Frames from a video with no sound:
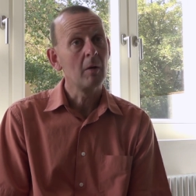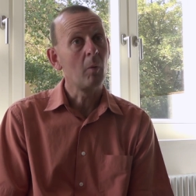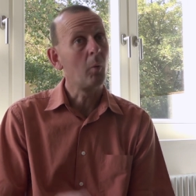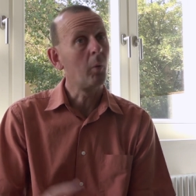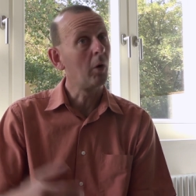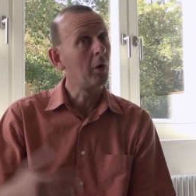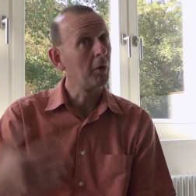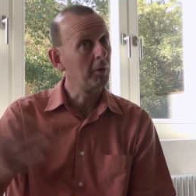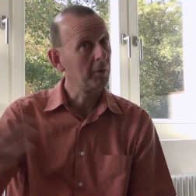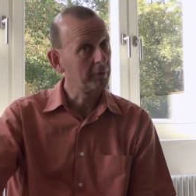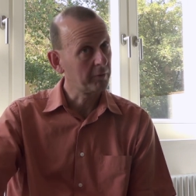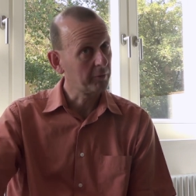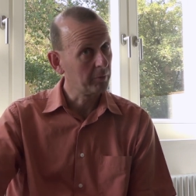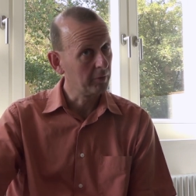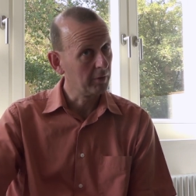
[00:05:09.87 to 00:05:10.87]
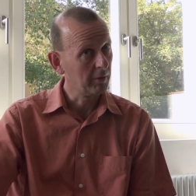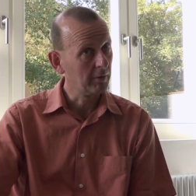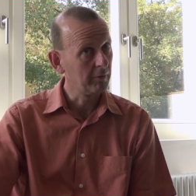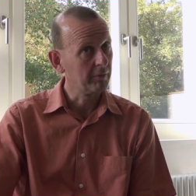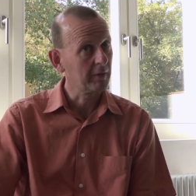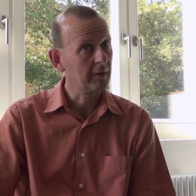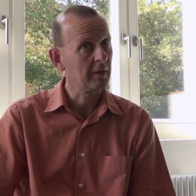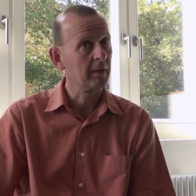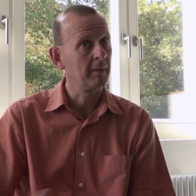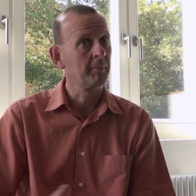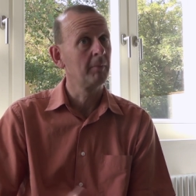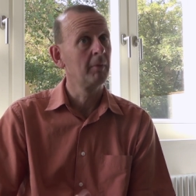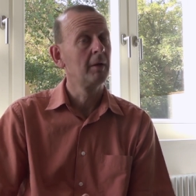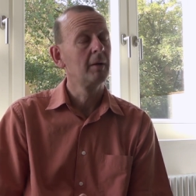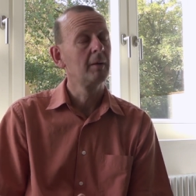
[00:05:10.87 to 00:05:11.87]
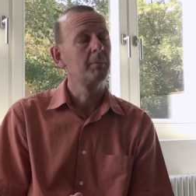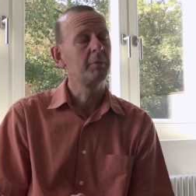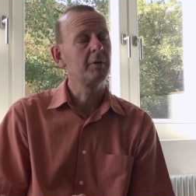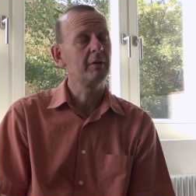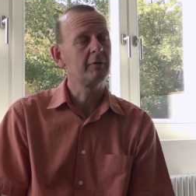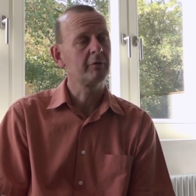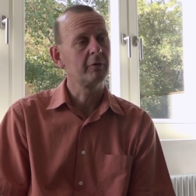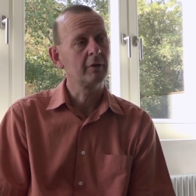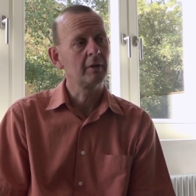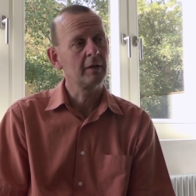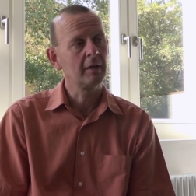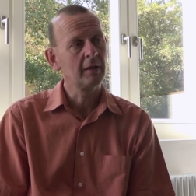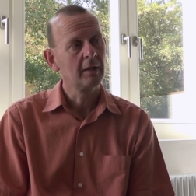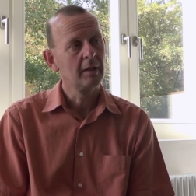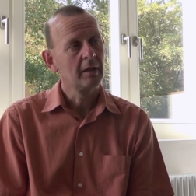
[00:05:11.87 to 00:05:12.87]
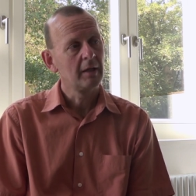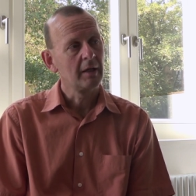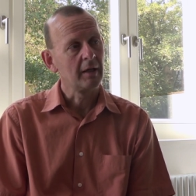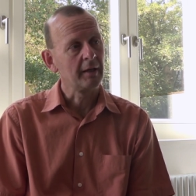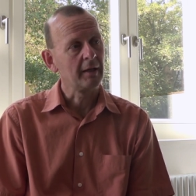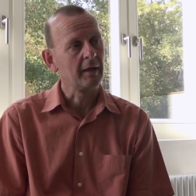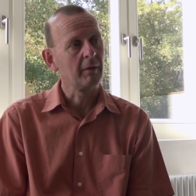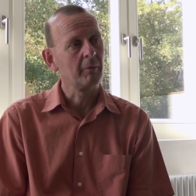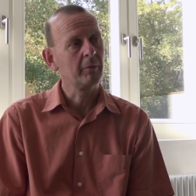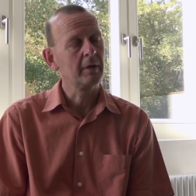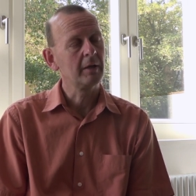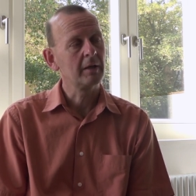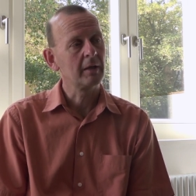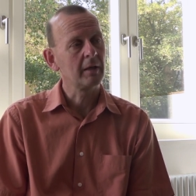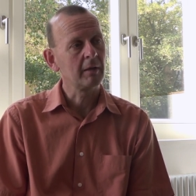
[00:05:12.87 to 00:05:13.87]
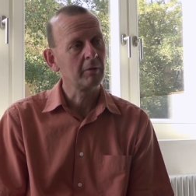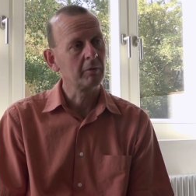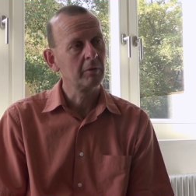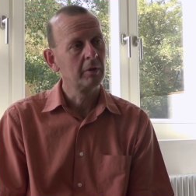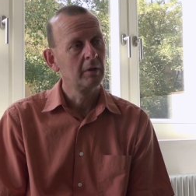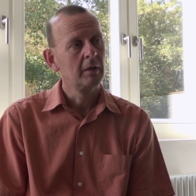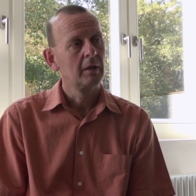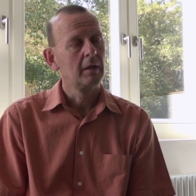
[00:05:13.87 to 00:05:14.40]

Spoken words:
walls were overcome peacefully, and now we now